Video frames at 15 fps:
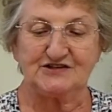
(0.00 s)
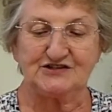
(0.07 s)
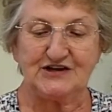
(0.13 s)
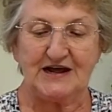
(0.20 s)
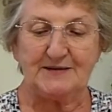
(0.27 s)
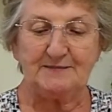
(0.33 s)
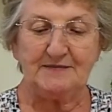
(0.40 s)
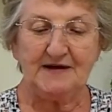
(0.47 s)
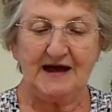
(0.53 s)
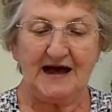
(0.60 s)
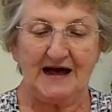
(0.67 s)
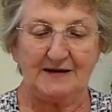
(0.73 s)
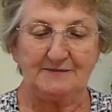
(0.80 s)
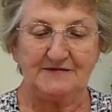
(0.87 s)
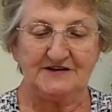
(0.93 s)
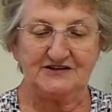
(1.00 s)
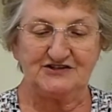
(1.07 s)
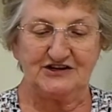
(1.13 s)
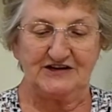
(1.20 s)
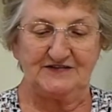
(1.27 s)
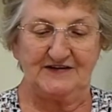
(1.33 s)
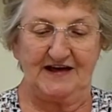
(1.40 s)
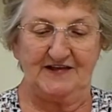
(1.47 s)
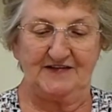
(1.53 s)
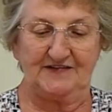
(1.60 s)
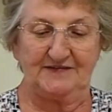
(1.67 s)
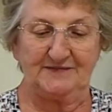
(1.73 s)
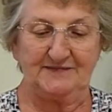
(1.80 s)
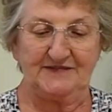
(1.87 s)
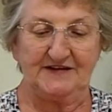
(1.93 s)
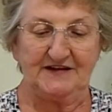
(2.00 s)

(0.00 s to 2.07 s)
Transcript: Shem, Ham, and Japheth.